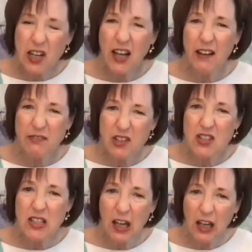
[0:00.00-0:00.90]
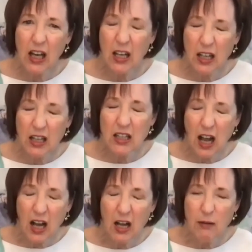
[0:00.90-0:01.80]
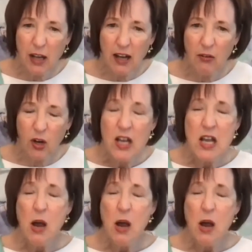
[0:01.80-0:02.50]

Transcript: I have to say. I'm angry.